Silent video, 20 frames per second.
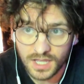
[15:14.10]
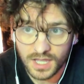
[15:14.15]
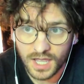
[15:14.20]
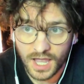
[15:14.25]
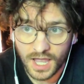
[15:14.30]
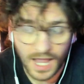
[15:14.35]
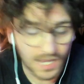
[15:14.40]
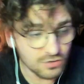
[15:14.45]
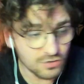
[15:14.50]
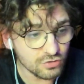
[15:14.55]

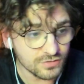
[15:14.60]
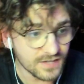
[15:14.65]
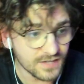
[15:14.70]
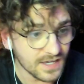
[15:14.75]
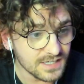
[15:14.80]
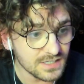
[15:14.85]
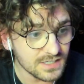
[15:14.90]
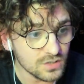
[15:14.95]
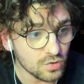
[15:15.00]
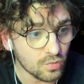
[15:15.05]
And you're
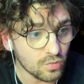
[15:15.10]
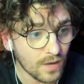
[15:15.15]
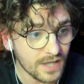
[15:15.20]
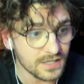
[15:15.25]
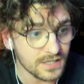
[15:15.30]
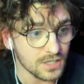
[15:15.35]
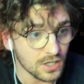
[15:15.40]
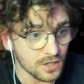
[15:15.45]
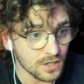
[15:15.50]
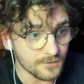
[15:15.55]
taking away
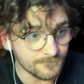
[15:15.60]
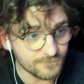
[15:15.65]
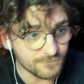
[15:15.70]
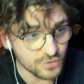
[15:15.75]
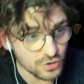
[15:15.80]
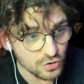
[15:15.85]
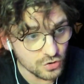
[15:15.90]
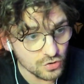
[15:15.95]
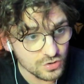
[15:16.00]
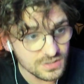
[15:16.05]

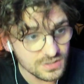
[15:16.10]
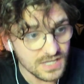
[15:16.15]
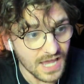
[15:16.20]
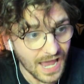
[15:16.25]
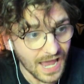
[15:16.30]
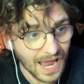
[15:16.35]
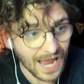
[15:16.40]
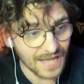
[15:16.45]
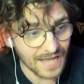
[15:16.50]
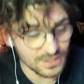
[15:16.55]
views
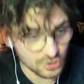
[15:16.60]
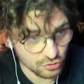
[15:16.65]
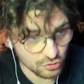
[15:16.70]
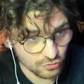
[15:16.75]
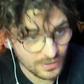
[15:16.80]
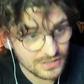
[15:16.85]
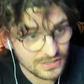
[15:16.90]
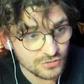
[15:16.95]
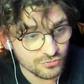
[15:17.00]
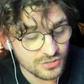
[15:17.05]
and
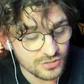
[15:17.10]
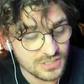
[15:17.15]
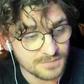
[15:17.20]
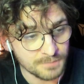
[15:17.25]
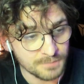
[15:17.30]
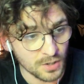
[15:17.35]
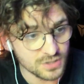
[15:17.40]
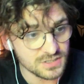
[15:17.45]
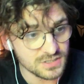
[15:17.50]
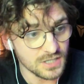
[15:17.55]
directory
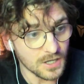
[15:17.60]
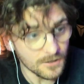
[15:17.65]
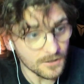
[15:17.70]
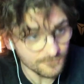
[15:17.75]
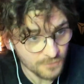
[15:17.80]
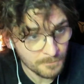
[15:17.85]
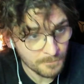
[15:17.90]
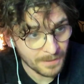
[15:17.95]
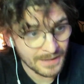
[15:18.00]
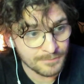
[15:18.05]
spots
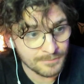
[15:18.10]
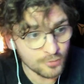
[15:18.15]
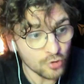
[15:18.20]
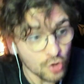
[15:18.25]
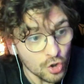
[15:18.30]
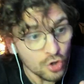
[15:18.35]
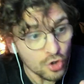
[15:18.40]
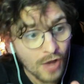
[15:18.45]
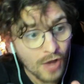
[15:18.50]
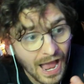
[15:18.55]
from people
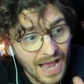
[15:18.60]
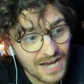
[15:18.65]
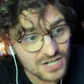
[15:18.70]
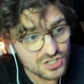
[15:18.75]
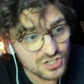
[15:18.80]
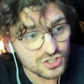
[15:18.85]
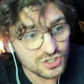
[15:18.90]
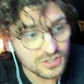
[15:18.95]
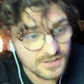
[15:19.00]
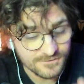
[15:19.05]
who
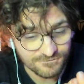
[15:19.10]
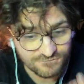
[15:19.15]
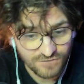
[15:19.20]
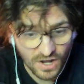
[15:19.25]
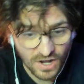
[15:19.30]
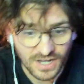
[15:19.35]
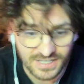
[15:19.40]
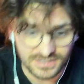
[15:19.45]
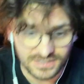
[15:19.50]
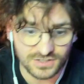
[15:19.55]
actually
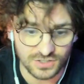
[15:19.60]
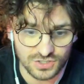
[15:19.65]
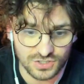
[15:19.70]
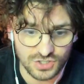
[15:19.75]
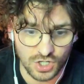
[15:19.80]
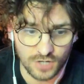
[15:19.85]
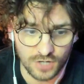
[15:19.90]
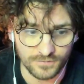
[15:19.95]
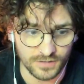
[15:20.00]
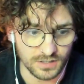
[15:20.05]
fucking
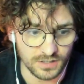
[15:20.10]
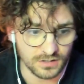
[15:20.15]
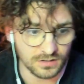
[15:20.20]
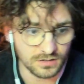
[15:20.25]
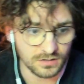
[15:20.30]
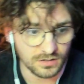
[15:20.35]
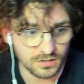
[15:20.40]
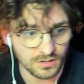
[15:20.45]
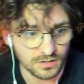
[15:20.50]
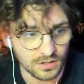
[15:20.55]
deserve it.
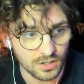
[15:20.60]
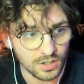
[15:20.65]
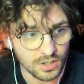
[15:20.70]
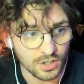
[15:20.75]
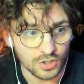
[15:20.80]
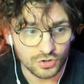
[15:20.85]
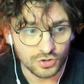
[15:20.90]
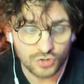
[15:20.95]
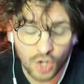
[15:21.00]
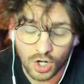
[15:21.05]

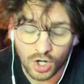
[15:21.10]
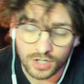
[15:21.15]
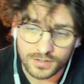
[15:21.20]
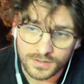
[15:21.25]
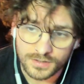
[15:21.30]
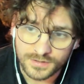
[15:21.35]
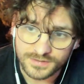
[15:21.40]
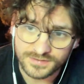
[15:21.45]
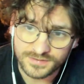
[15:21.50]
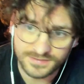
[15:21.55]
Not
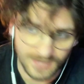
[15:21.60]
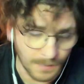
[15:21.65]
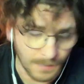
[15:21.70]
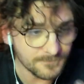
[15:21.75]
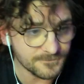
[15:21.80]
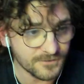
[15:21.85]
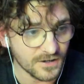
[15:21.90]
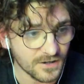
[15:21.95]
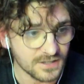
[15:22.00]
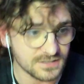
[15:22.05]
dumb
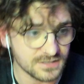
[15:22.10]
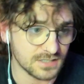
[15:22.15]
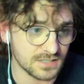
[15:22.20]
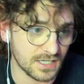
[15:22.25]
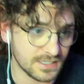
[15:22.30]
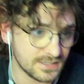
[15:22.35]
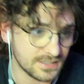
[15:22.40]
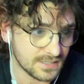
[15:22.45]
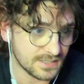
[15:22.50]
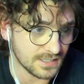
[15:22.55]
fucks like
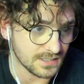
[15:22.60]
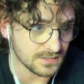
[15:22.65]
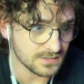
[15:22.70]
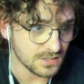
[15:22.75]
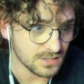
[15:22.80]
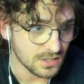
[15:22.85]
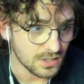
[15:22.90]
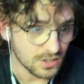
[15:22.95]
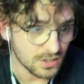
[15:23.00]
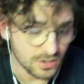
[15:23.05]
these.
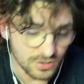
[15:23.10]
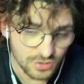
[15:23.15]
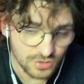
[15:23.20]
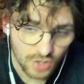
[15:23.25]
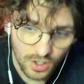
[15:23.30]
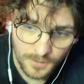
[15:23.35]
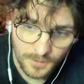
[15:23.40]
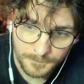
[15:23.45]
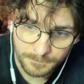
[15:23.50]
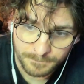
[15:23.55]

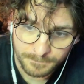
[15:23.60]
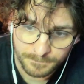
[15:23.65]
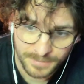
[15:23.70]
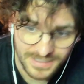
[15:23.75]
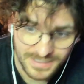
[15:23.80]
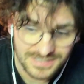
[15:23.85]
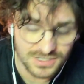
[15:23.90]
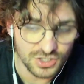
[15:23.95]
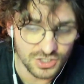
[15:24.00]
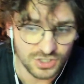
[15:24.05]
Not
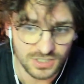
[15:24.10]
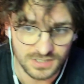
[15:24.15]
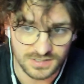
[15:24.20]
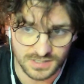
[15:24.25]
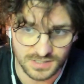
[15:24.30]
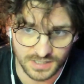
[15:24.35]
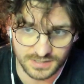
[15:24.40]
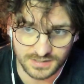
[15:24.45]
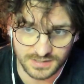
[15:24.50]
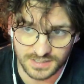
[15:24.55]
piece of shits
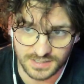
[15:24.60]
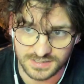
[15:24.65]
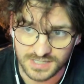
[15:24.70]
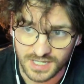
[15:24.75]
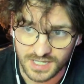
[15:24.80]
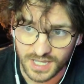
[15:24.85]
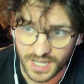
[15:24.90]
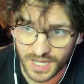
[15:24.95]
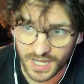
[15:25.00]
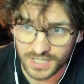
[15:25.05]
like this.
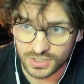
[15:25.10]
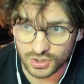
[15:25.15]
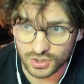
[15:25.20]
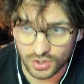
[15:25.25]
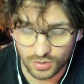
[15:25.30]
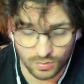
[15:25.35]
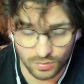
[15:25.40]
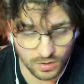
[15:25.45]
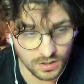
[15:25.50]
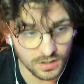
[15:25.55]
And you
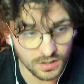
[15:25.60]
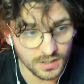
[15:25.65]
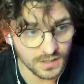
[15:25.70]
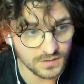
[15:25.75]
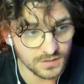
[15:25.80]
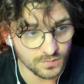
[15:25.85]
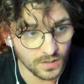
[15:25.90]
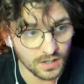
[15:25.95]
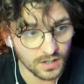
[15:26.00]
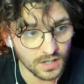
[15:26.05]
know what
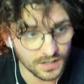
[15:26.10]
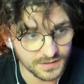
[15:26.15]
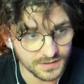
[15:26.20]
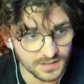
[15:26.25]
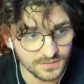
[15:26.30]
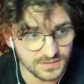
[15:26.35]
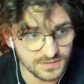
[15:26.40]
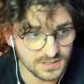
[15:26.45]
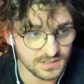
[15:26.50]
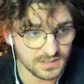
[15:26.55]
as well? I think
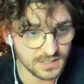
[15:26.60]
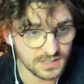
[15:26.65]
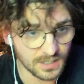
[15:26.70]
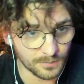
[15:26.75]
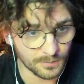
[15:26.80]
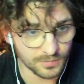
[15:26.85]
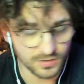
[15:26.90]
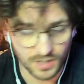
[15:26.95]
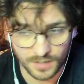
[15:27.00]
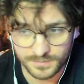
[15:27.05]
I've said it a
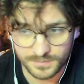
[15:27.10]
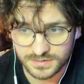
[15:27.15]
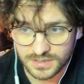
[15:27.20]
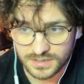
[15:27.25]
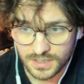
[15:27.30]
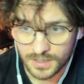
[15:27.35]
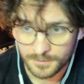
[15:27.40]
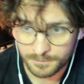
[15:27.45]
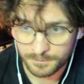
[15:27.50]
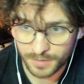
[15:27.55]
couple times,
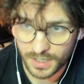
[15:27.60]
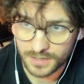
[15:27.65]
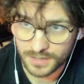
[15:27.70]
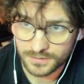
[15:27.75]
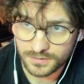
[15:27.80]
but